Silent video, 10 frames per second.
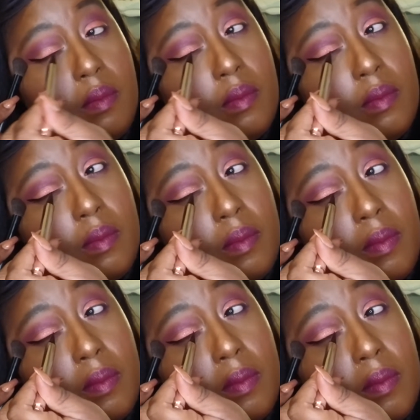
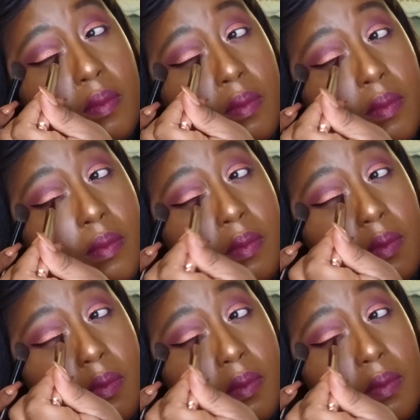
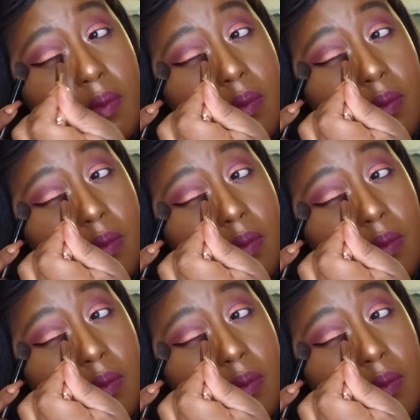Nothing is said.